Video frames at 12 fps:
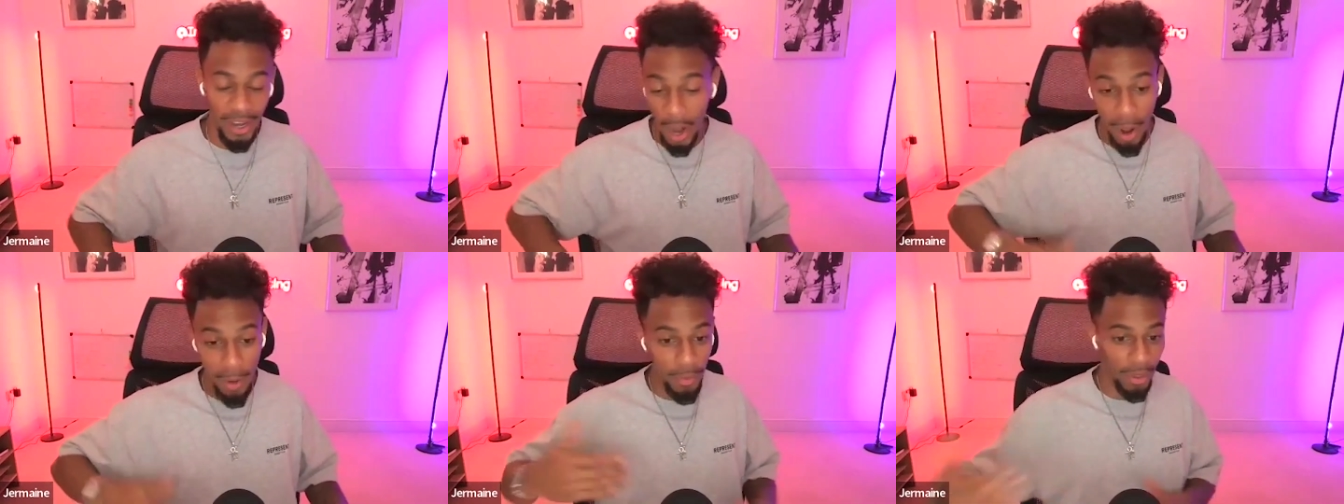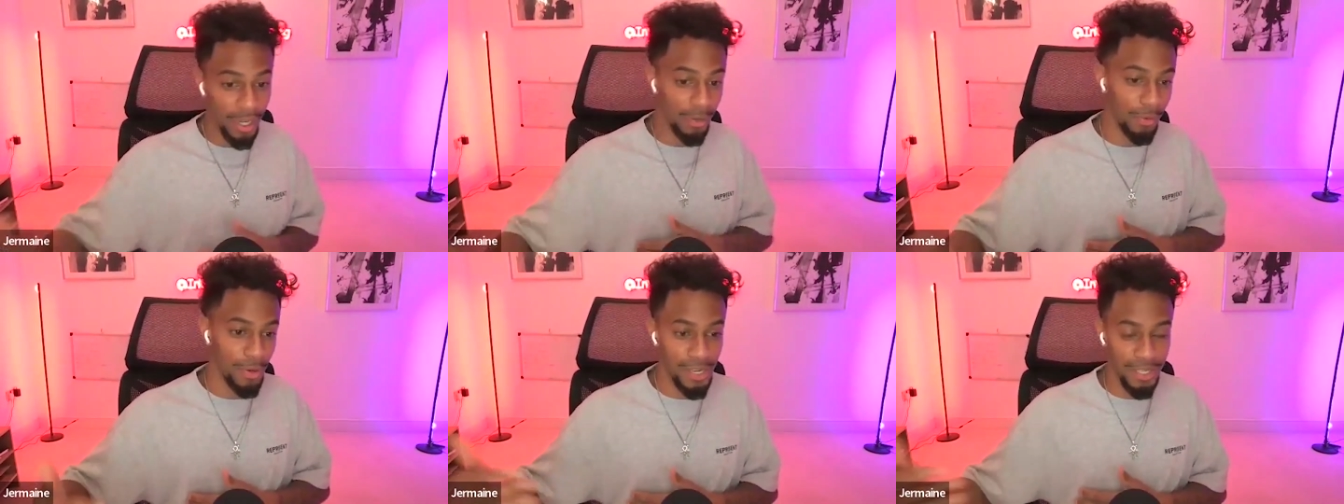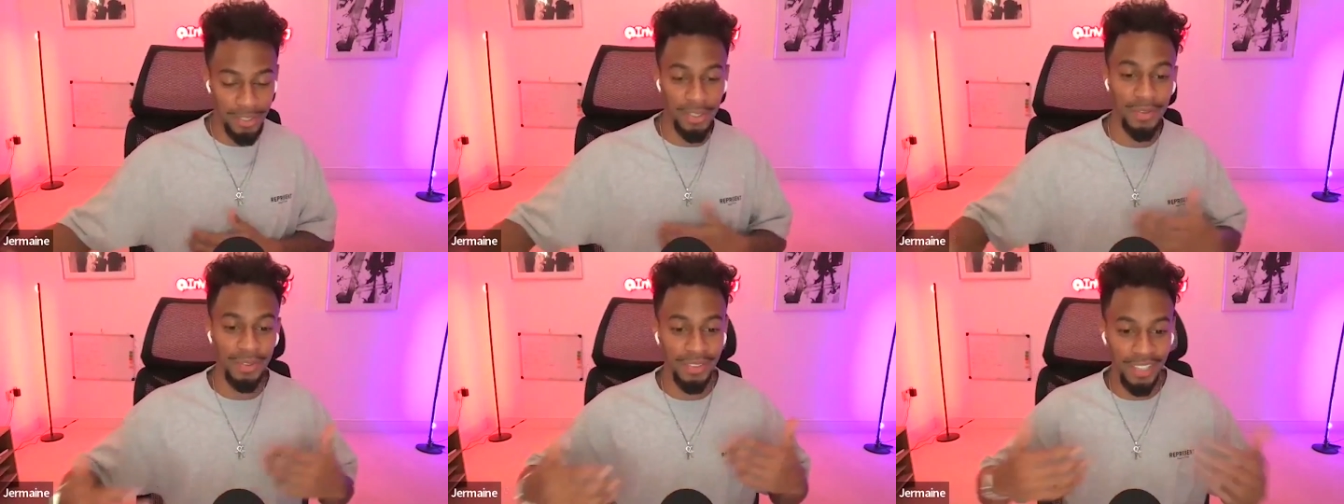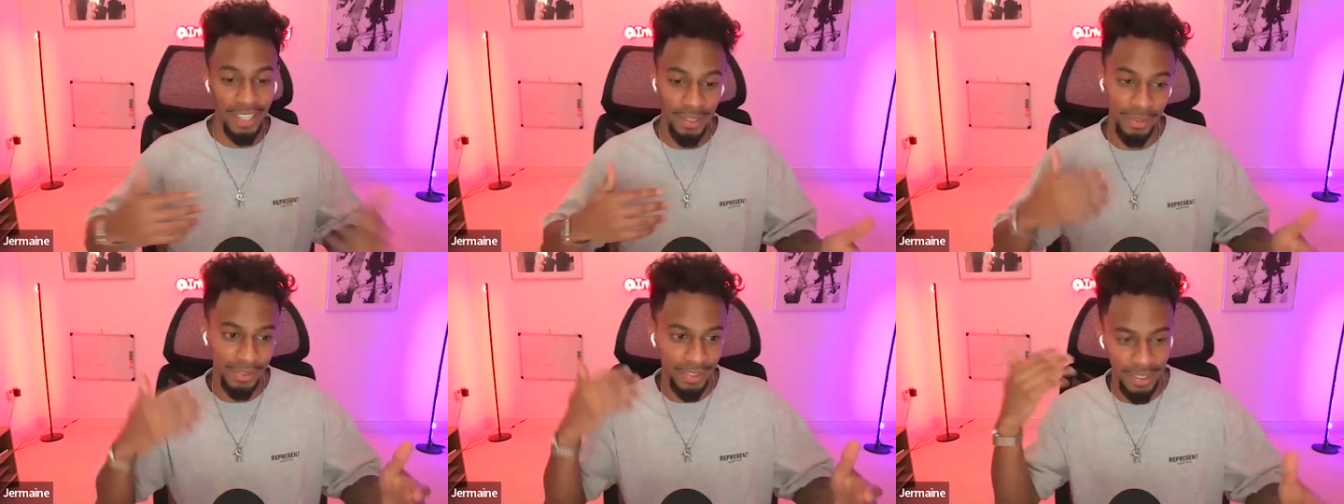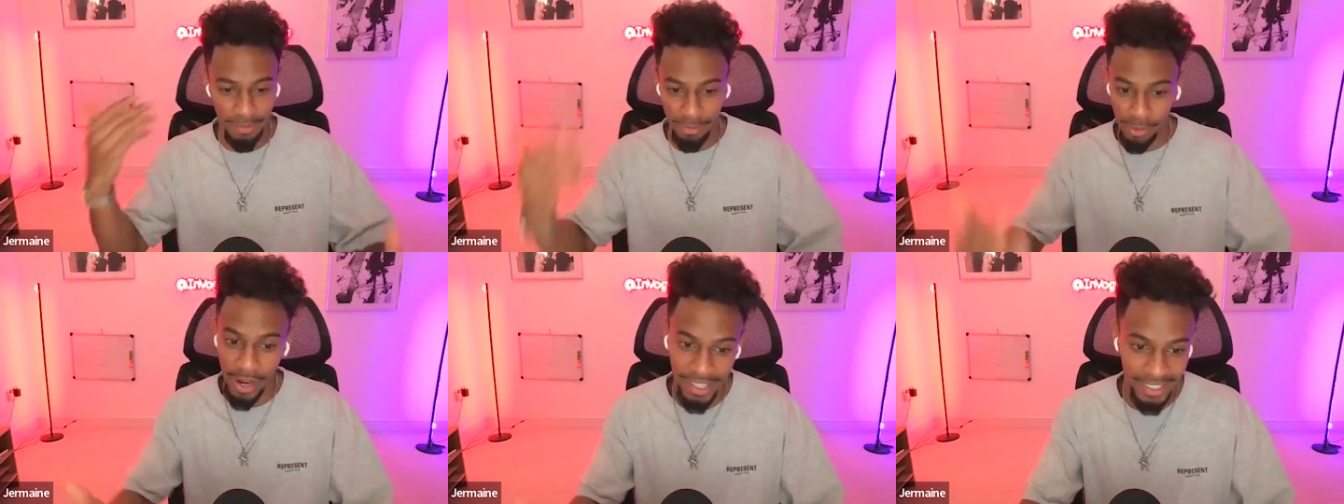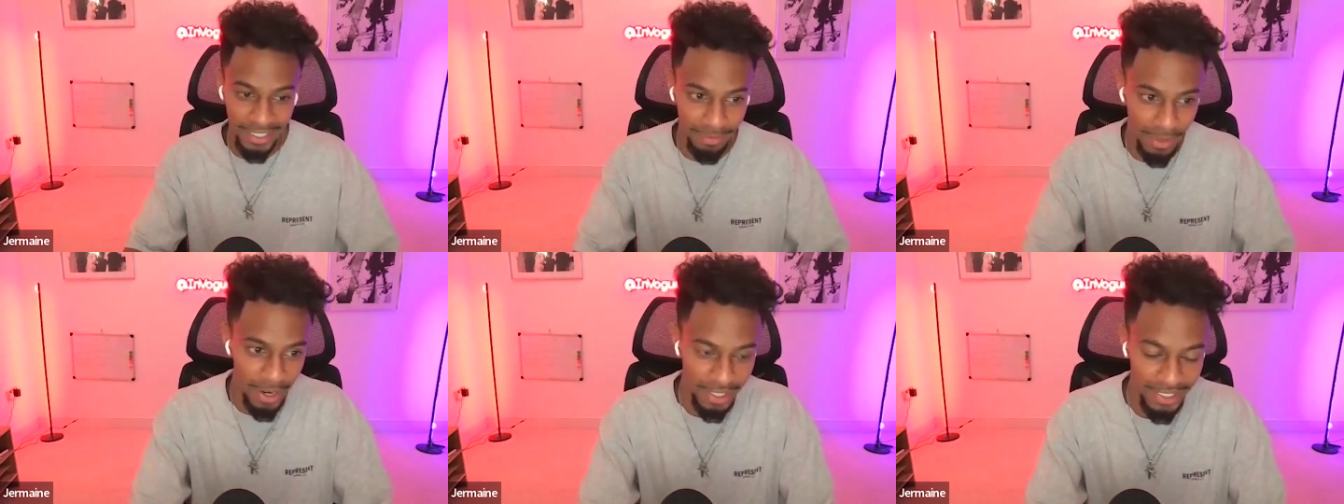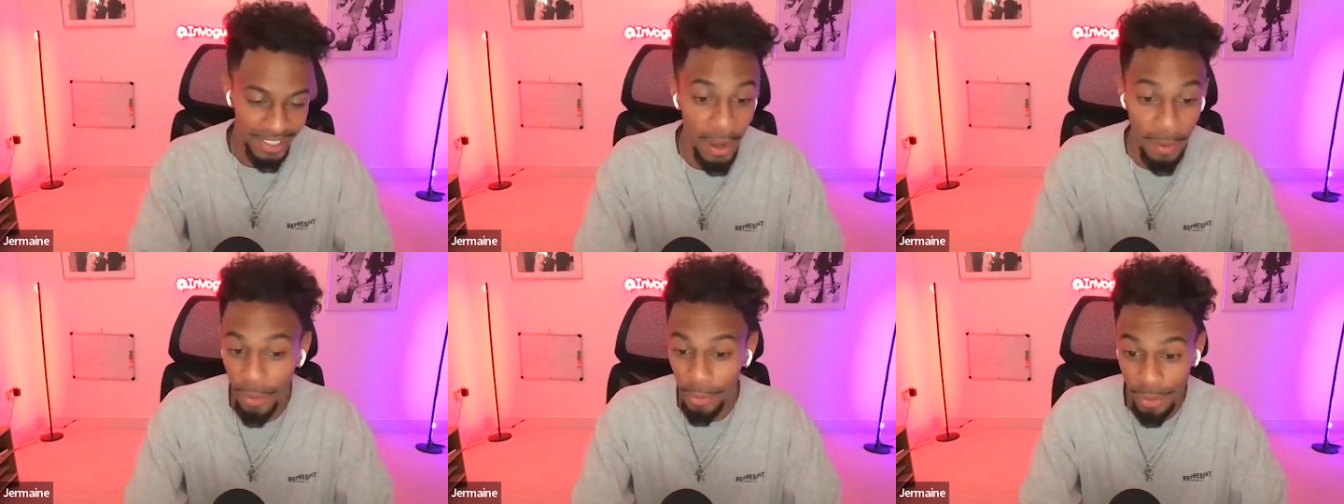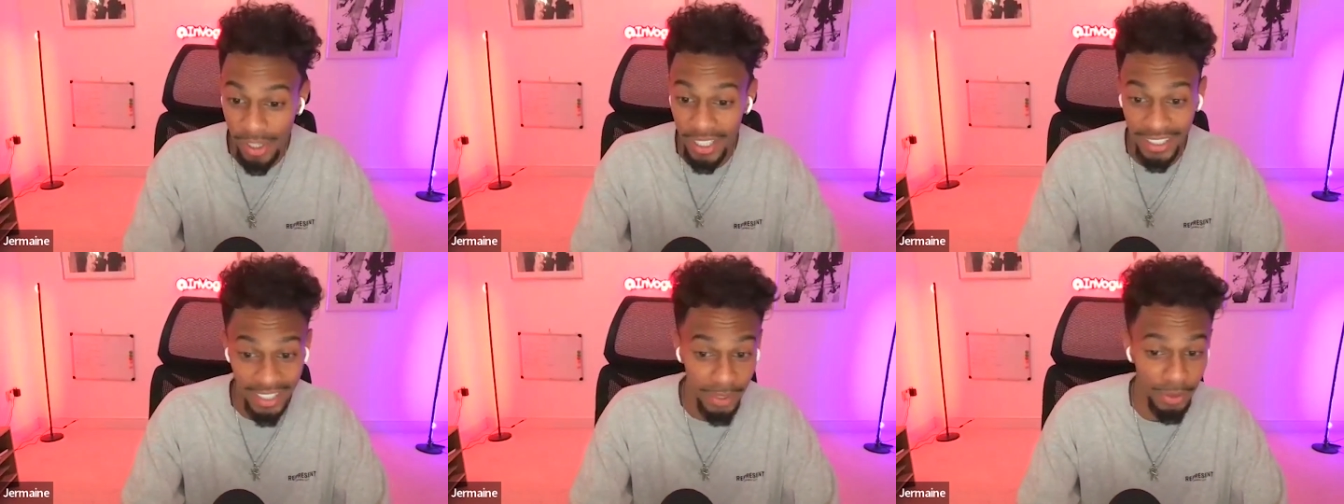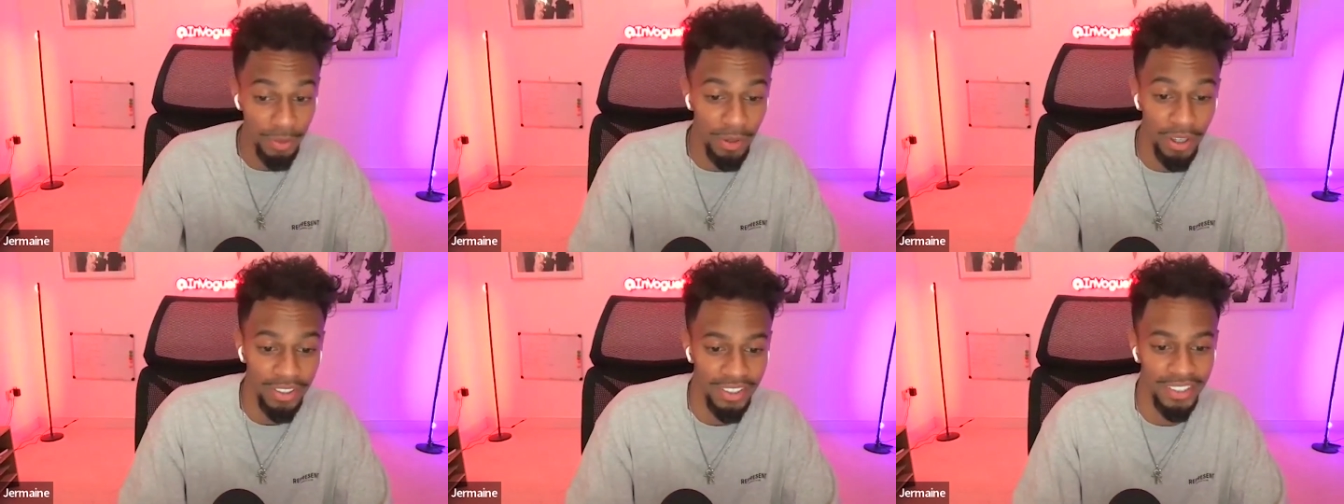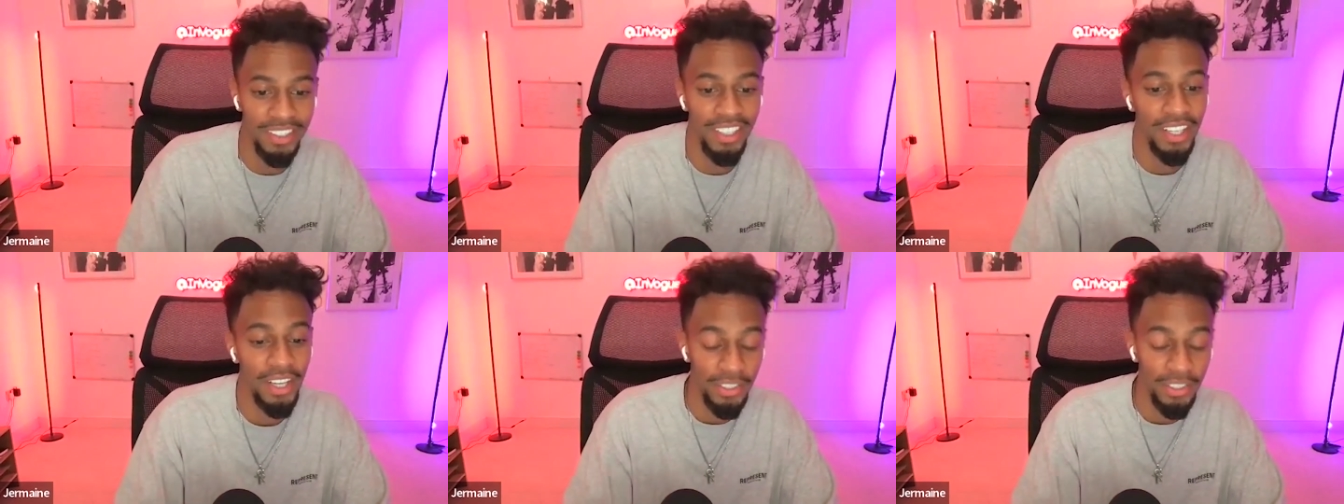I'm more like relationship, sales, like branding, marketing. I'm not really a technical person.